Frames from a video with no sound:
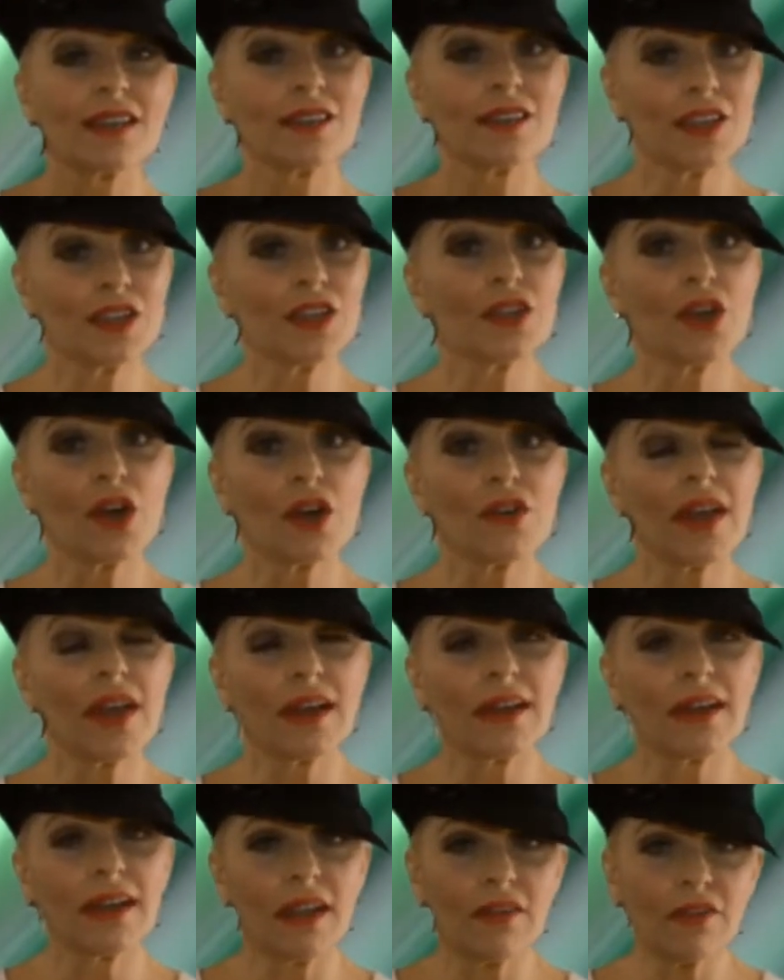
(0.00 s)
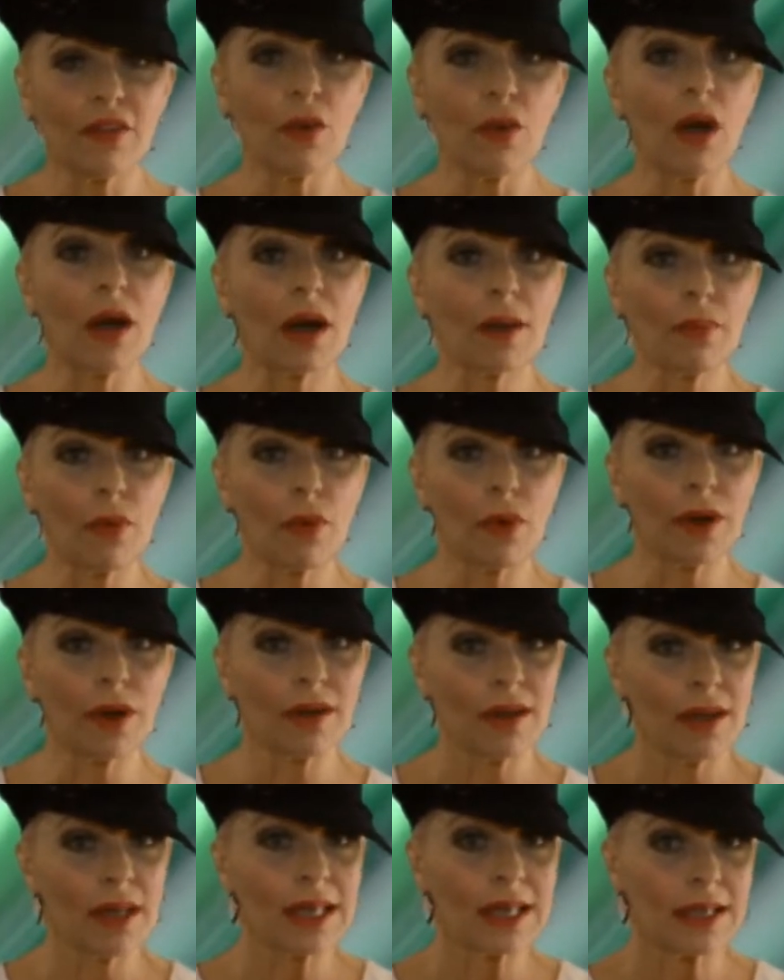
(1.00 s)
Did you know that if you are born
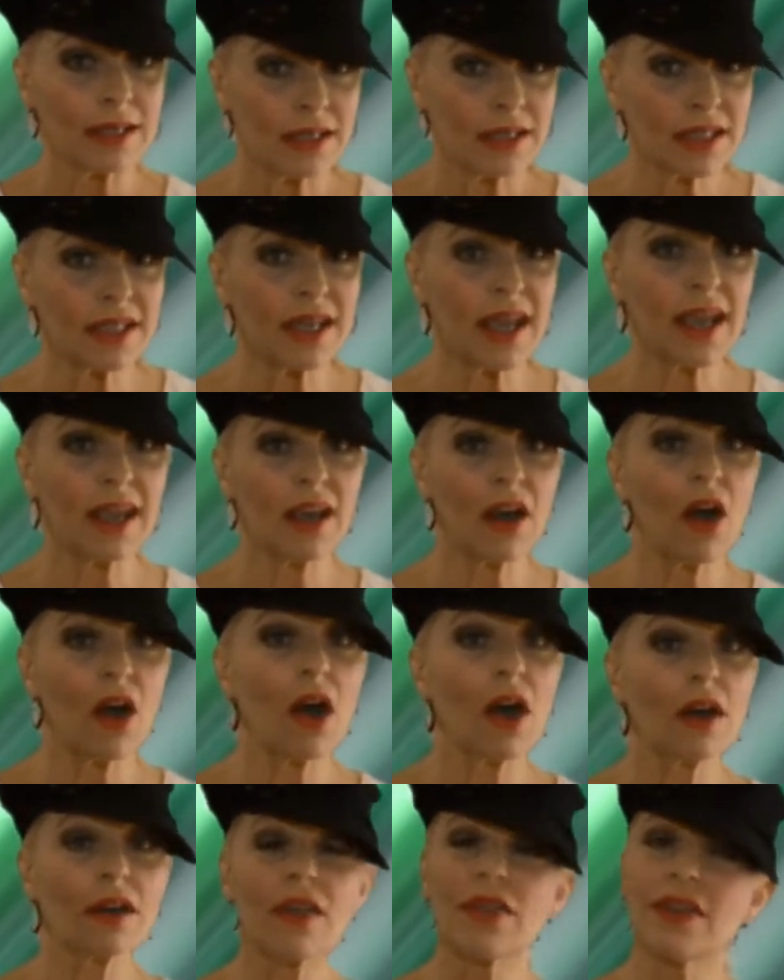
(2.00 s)
today on